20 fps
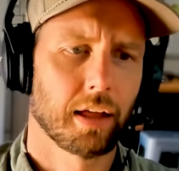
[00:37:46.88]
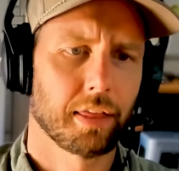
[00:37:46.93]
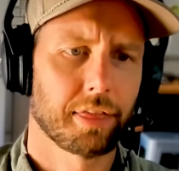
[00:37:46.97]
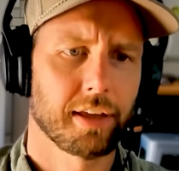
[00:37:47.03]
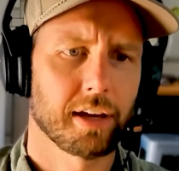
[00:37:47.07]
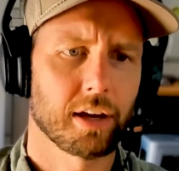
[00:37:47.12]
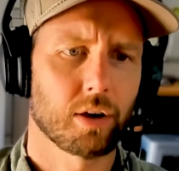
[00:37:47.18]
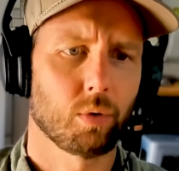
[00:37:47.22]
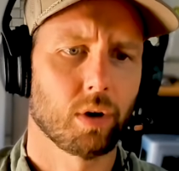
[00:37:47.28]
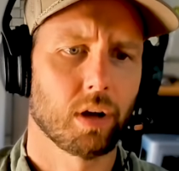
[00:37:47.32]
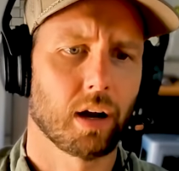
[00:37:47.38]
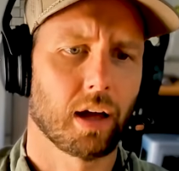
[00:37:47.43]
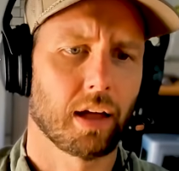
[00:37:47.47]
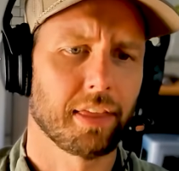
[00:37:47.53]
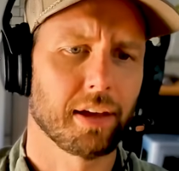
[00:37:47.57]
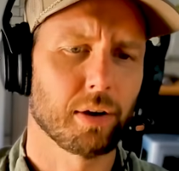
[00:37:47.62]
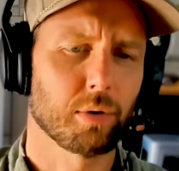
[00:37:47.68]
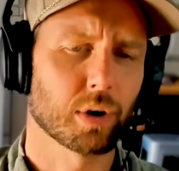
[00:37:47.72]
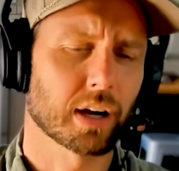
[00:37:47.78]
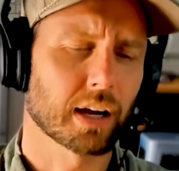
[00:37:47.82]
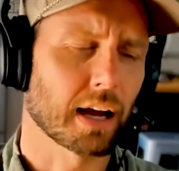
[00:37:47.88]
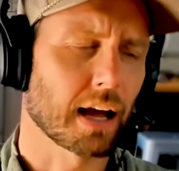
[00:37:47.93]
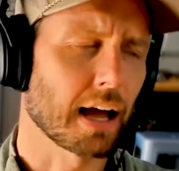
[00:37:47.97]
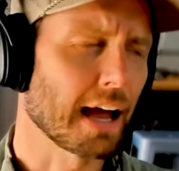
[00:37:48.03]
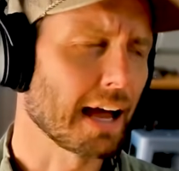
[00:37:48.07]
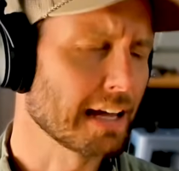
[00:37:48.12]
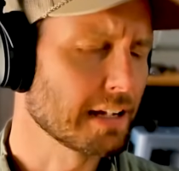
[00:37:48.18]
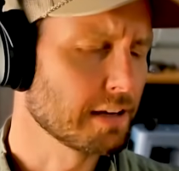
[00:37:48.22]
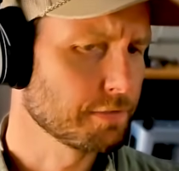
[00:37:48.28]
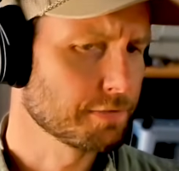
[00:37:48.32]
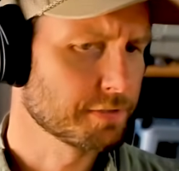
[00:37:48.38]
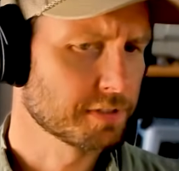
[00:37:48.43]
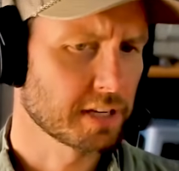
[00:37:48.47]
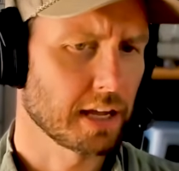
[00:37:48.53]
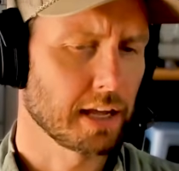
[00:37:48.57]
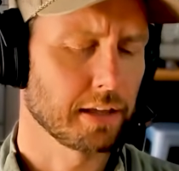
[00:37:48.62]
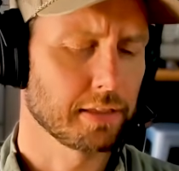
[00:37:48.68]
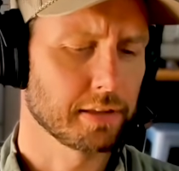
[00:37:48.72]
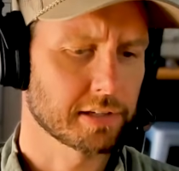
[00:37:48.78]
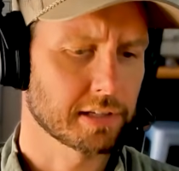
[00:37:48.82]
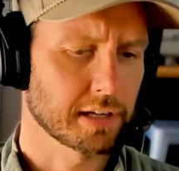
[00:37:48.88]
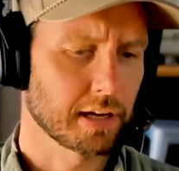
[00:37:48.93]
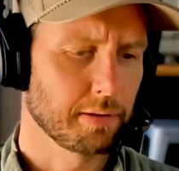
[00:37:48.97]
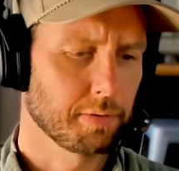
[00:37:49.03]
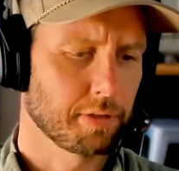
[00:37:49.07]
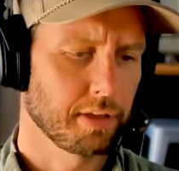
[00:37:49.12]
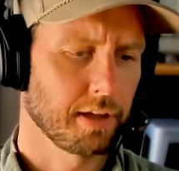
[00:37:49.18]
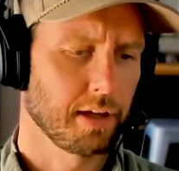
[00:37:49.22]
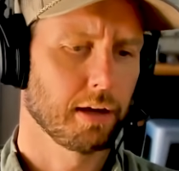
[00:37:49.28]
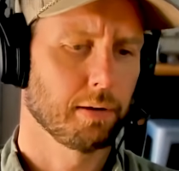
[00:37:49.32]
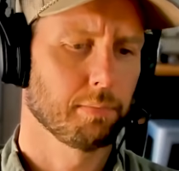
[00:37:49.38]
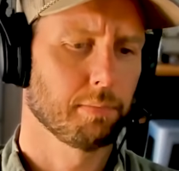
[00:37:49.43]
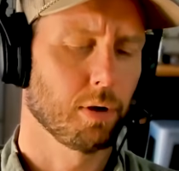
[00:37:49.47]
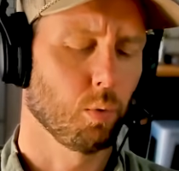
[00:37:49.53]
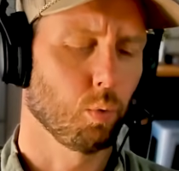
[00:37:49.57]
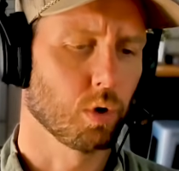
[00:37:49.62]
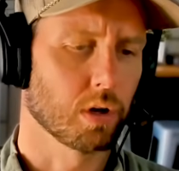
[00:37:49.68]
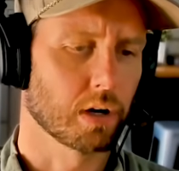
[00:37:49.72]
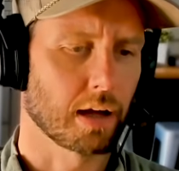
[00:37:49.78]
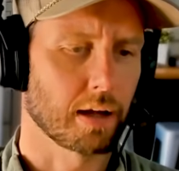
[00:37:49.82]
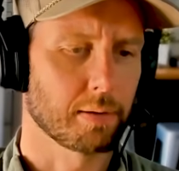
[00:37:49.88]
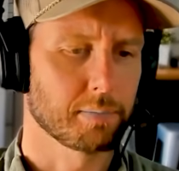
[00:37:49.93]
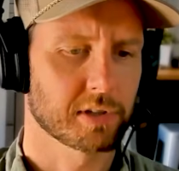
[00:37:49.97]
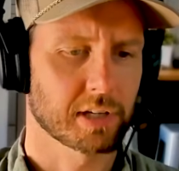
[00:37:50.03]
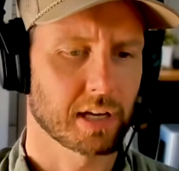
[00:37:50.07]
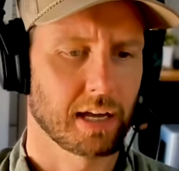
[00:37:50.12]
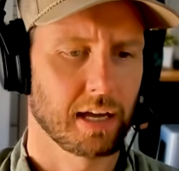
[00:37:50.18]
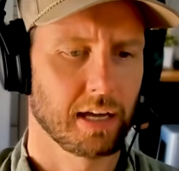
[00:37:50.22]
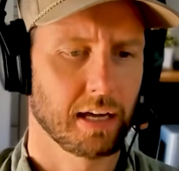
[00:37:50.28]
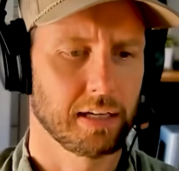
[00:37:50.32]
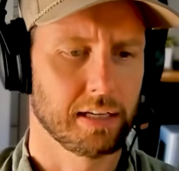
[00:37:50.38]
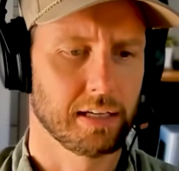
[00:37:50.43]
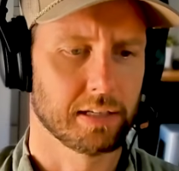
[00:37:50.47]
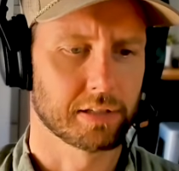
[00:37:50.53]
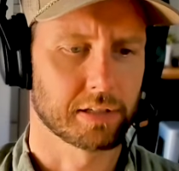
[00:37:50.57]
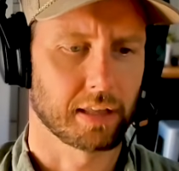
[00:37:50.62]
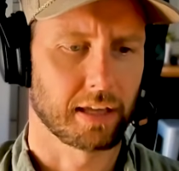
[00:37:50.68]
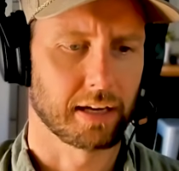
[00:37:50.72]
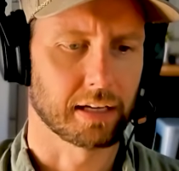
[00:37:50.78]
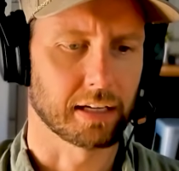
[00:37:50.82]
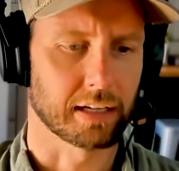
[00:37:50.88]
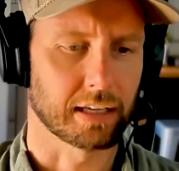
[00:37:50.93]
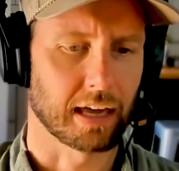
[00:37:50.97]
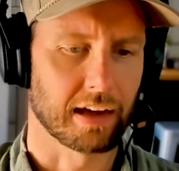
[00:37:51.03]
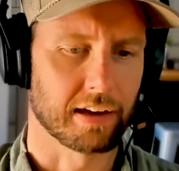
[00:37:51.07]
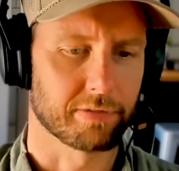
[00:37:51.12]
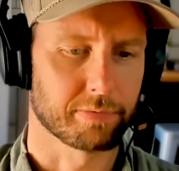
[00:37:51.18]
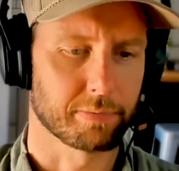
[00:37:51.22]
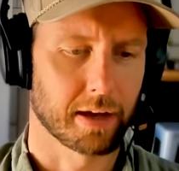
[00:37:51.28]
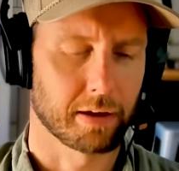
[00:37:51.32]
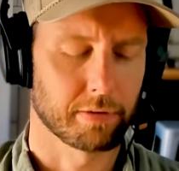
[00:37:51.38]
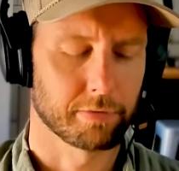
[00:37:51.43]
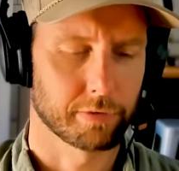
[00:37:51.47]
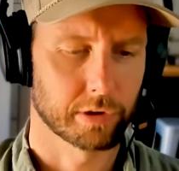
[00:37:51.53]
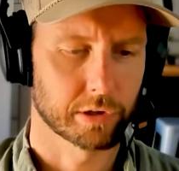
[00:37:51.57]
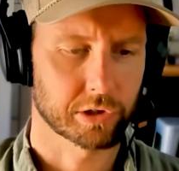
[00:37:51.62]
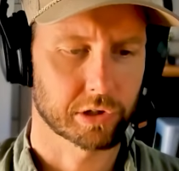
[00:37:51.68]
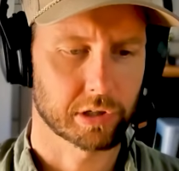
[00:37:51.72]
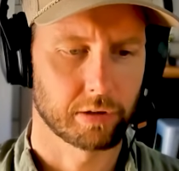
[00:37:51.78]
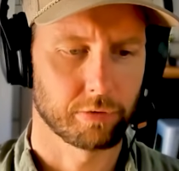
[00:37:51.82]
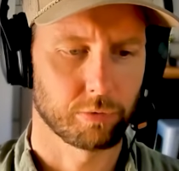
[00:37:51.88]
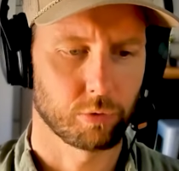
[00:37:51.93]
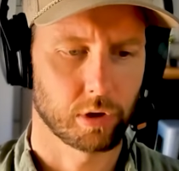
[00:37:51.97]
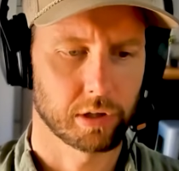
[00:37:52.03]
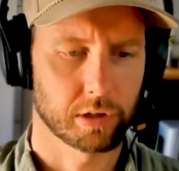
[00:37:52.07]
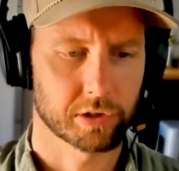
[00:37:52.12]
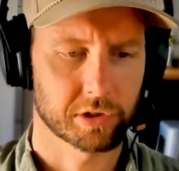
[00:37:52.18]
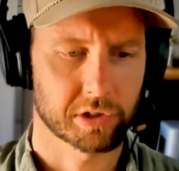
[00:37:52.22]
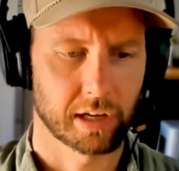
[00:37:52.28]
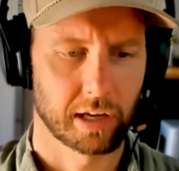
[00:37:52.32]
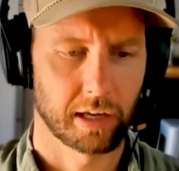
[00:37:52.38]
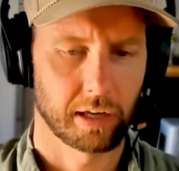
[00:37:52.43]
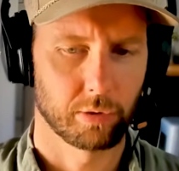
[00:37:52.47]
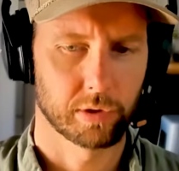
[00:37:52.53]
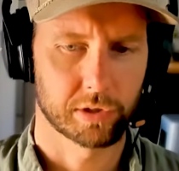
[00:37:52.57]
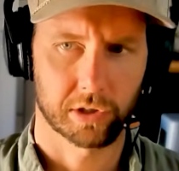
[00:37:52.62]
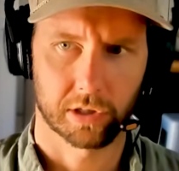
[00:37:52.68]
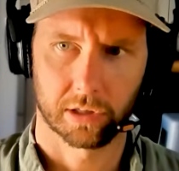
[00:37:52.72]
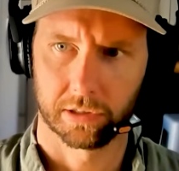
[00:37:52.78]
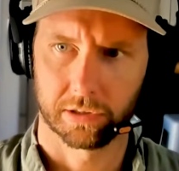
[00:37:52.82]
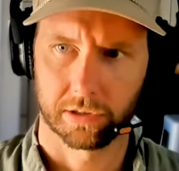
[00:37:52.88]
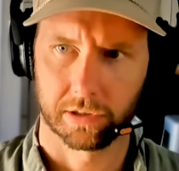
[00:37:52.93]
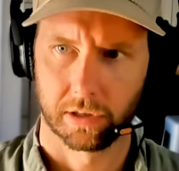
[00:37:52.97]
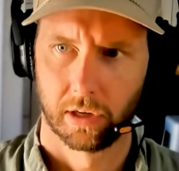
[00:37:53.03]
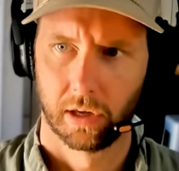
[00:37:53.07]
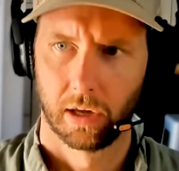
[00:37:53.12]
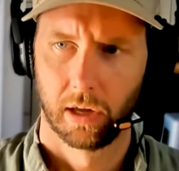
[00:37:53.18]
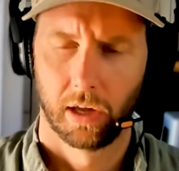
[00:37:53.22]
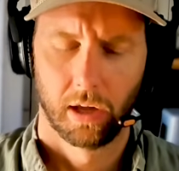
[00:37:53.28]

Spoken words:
I think we're kind of saying the same thing, but what I'm saying is like a caveman version of what you're saying, which is